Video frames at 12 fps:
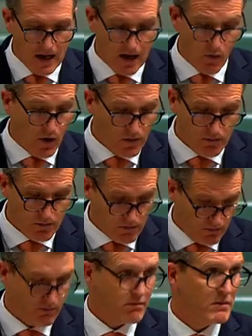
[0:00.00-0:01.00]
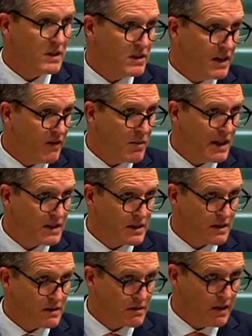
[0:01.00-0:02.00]
Well, 7
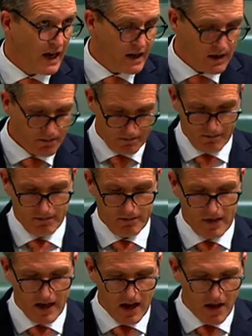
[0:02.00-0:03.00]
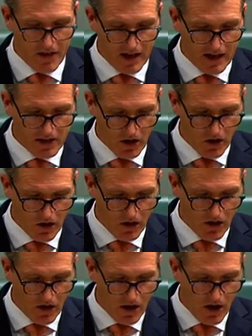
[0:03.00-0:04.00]
months later, and nothing has
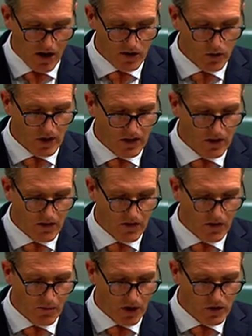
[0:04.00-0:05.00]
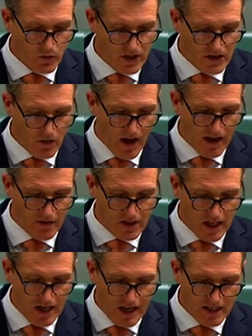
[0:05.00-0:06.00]
occurred. During the most recent round of
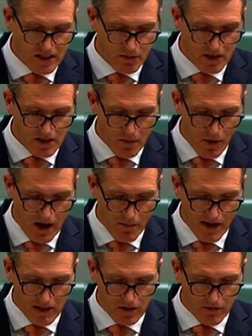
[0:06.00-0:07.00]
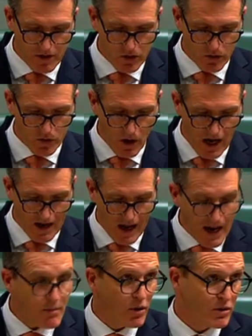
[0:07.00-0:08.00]
Senate estimates, departmental officials were
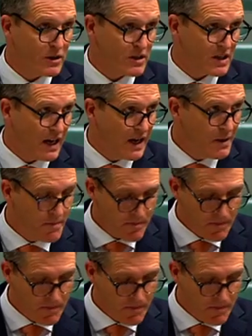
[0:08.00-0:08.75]
unable to say